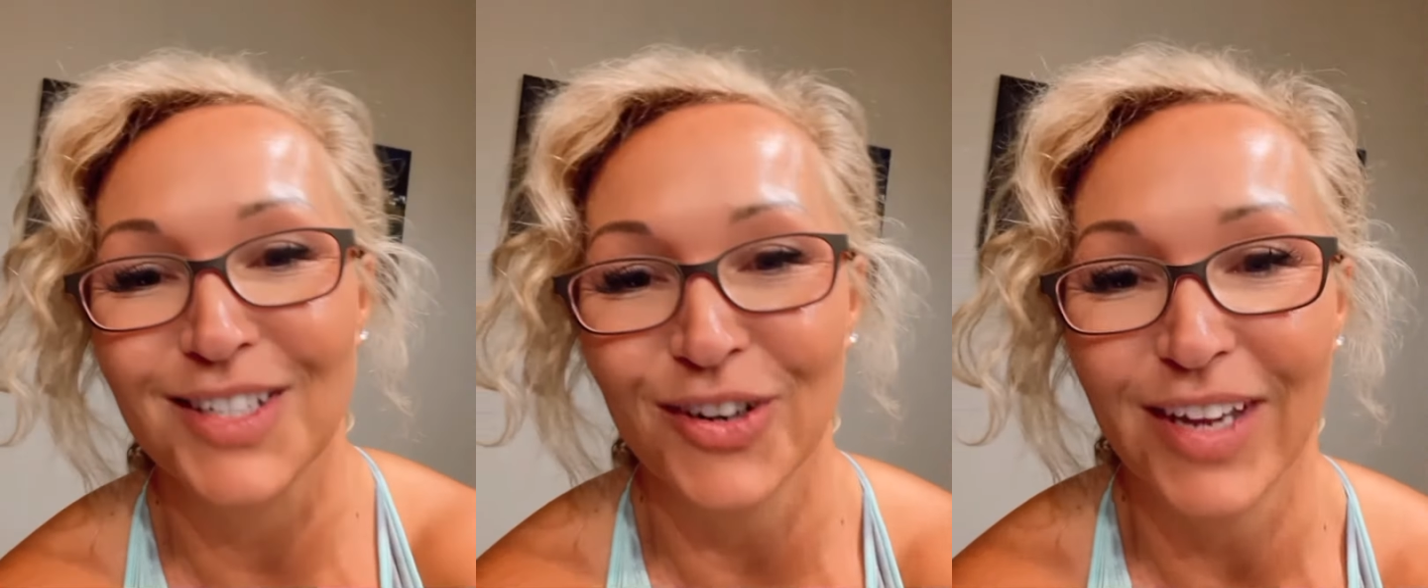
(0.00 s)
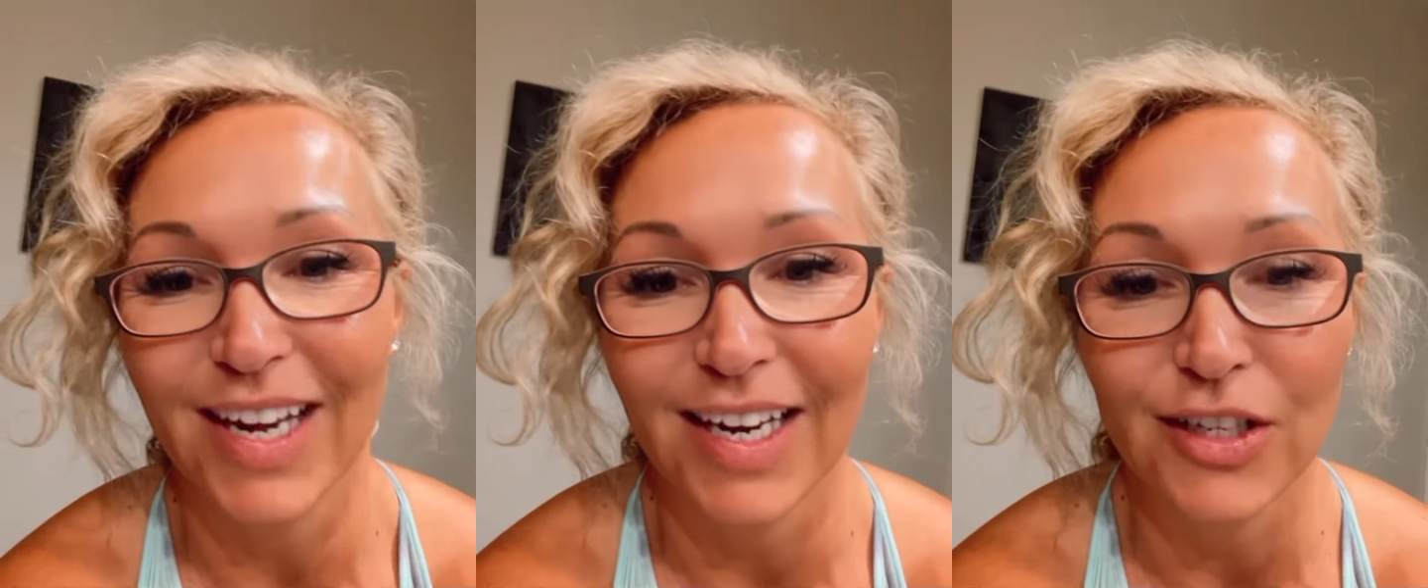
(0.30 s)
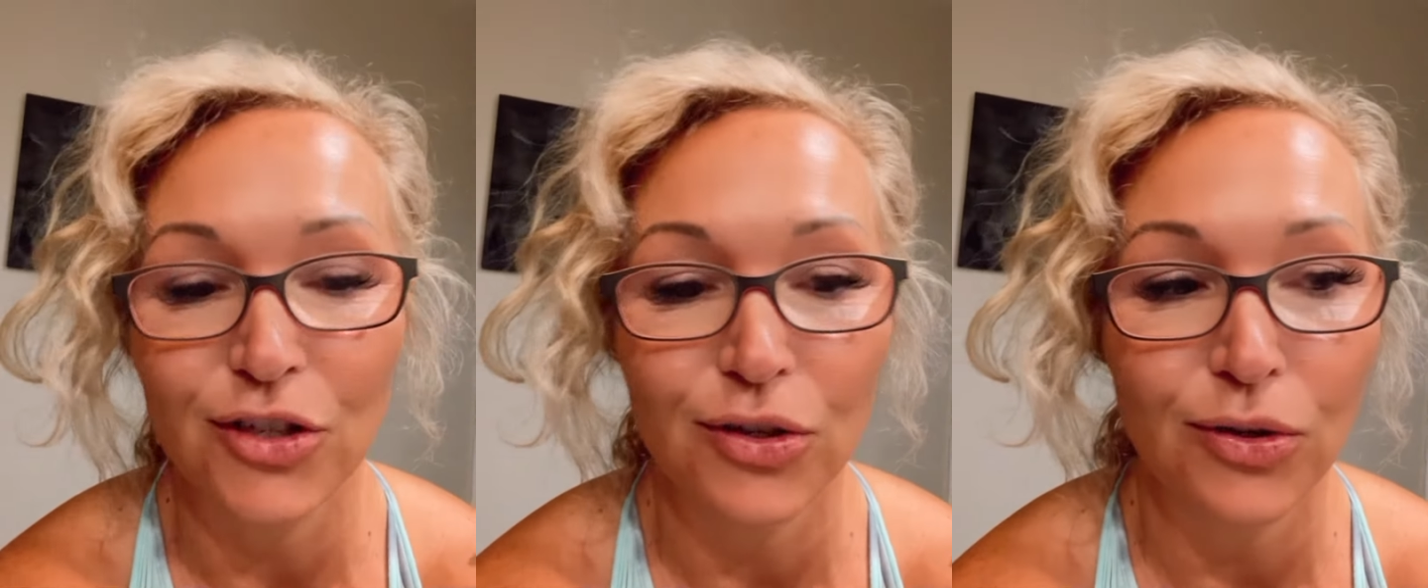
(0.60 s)
are getting
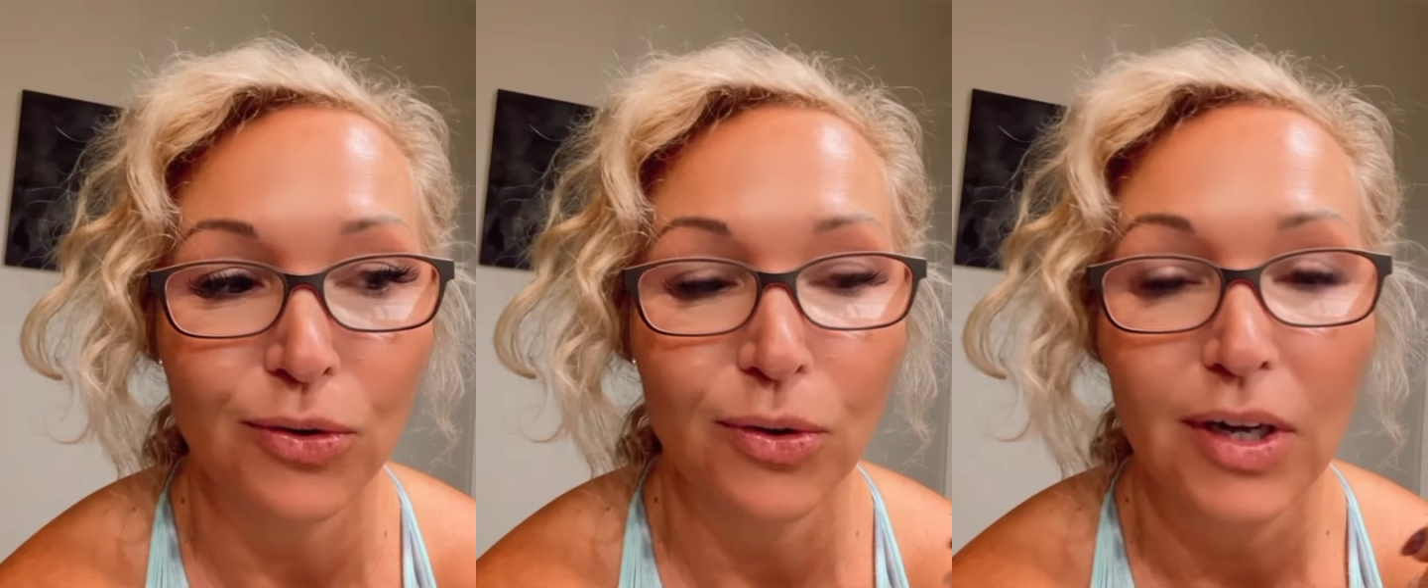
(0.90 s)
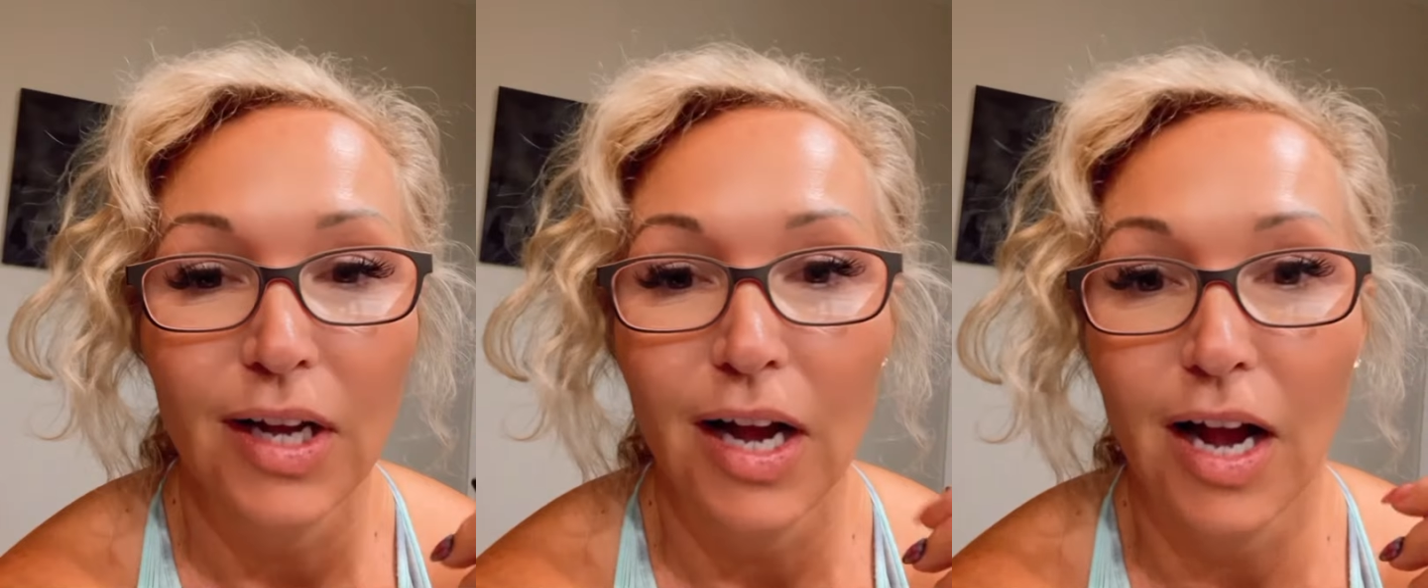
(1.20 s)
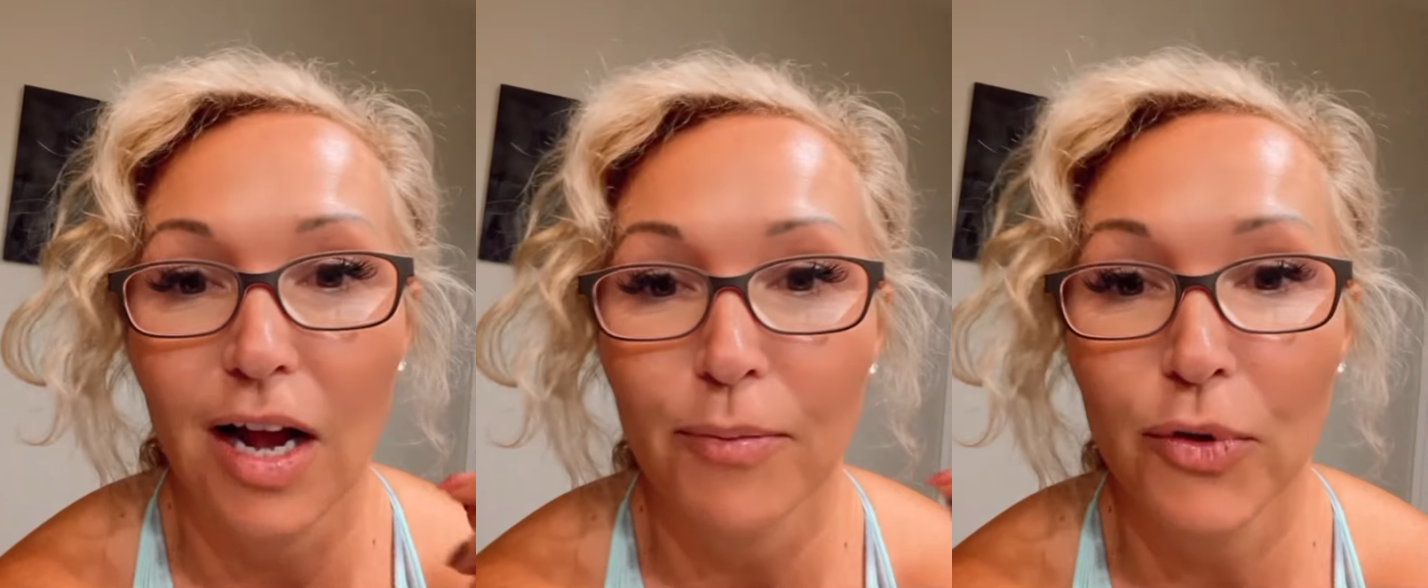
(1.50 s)
to
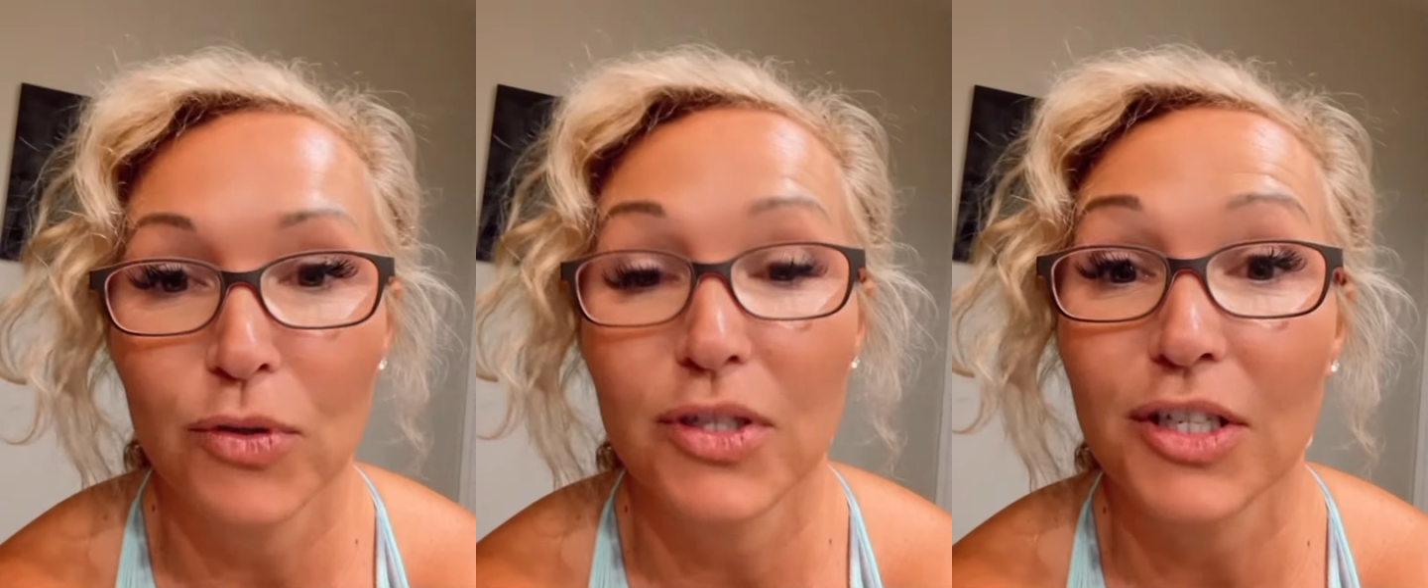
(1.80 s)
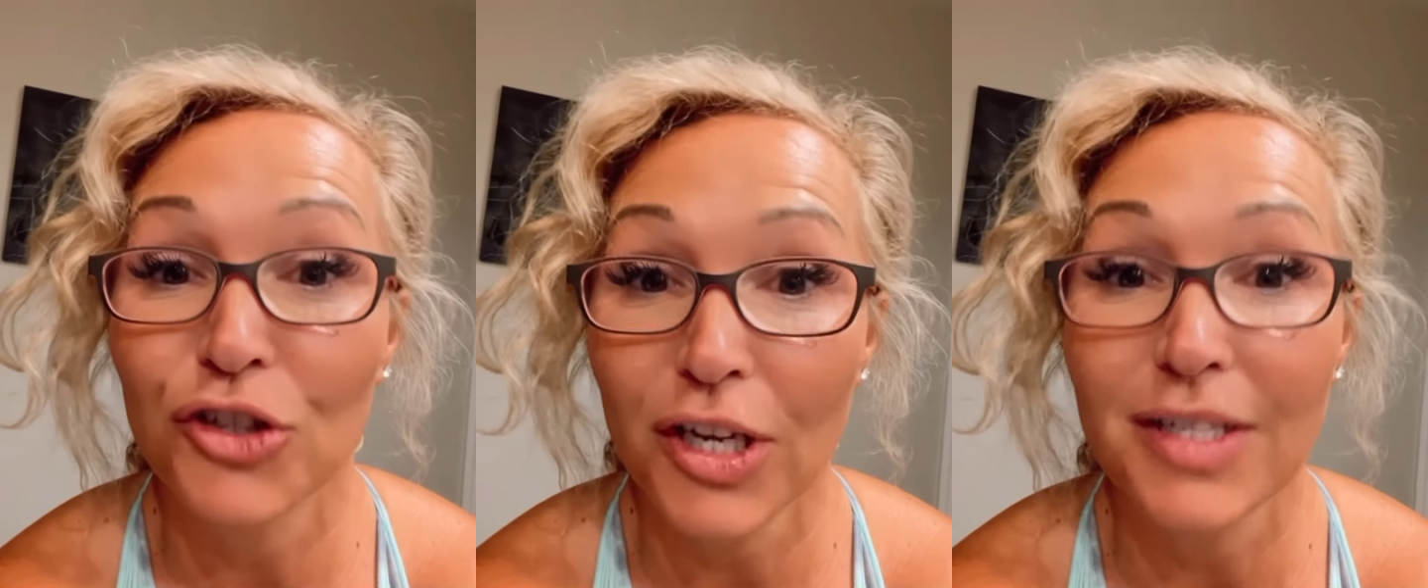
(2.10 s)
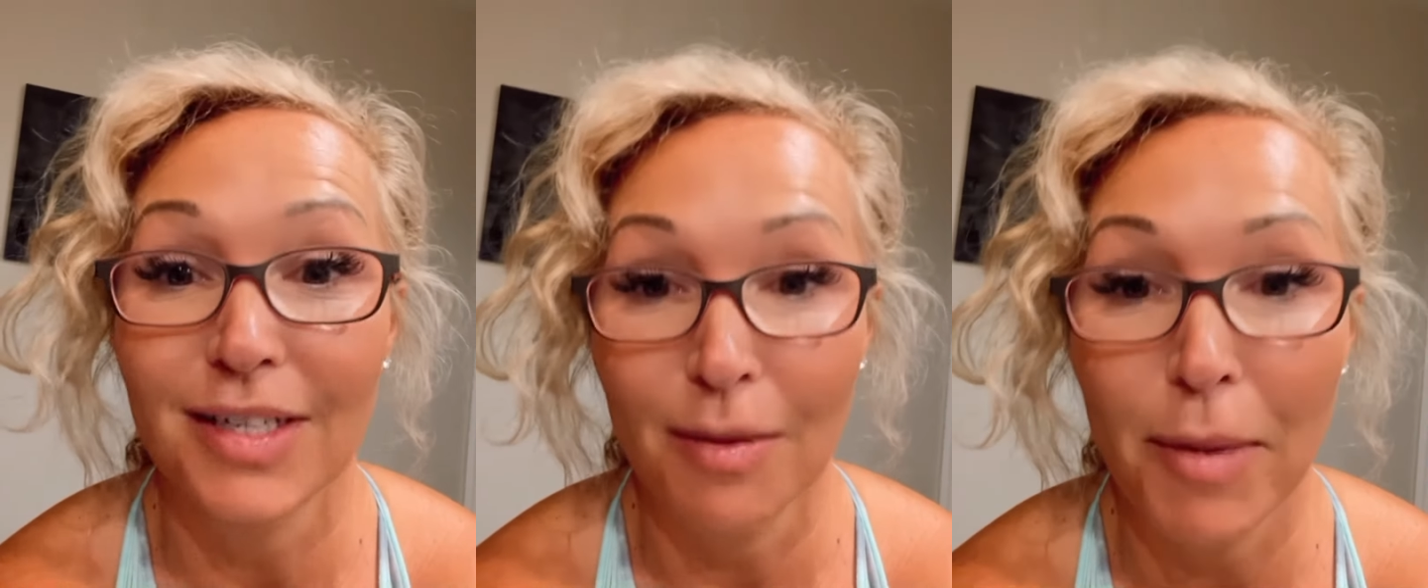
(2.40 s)
those
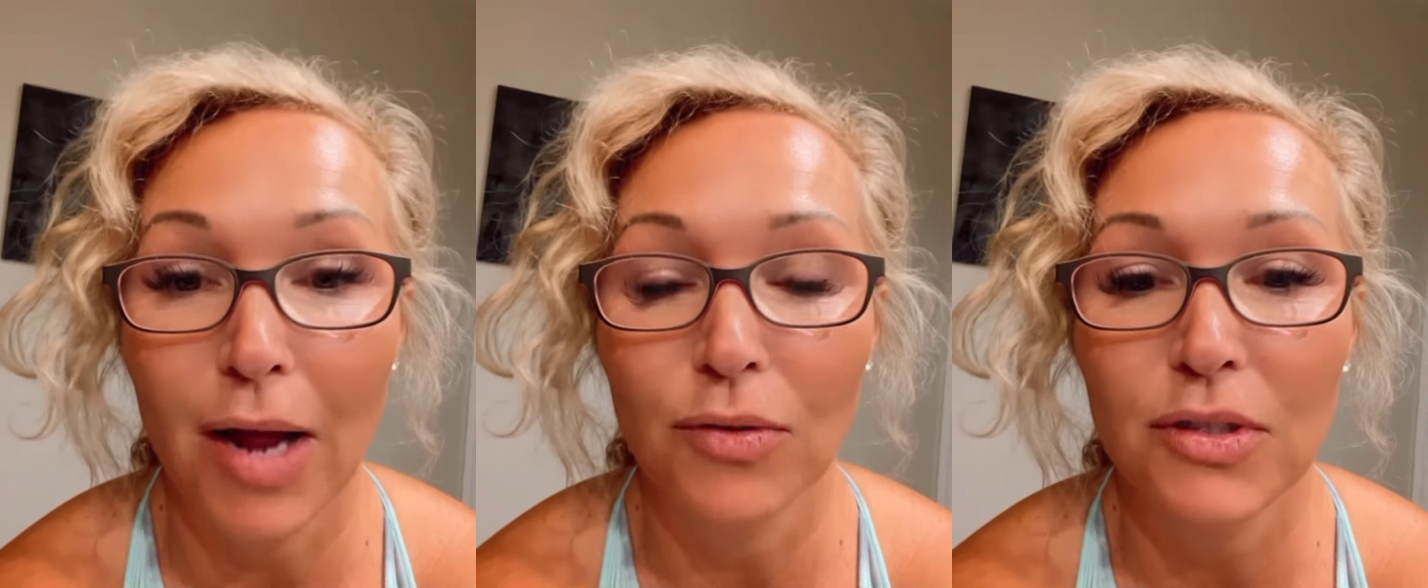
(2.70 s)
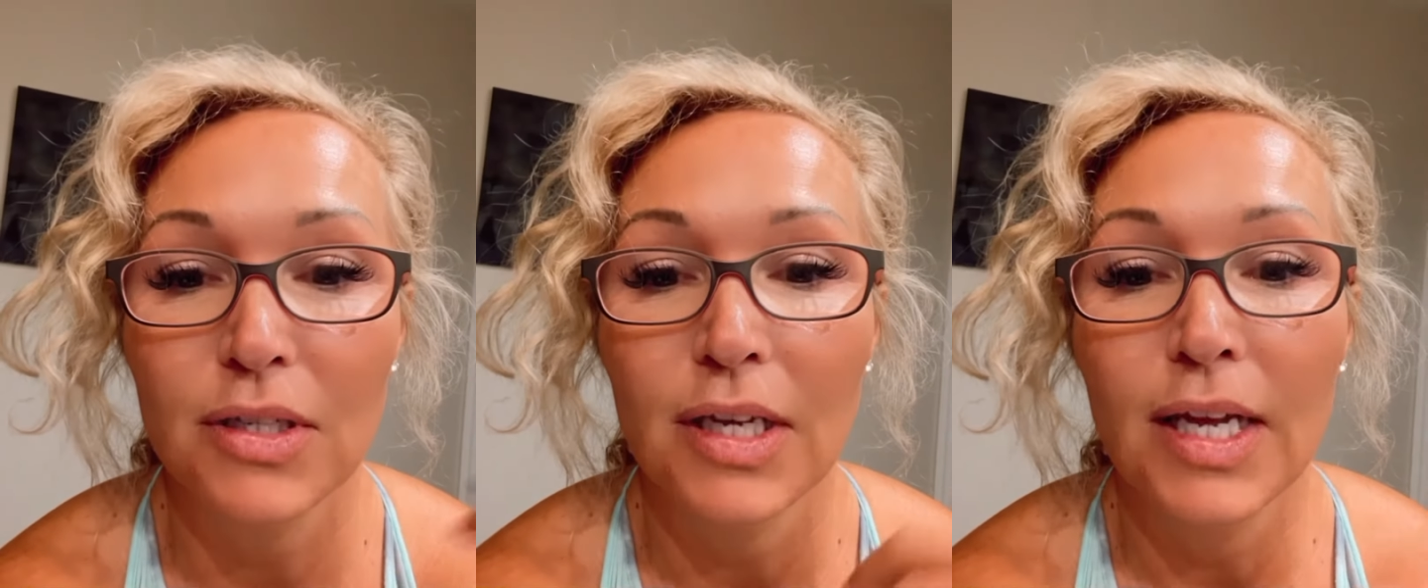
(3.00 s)
suggested amounts.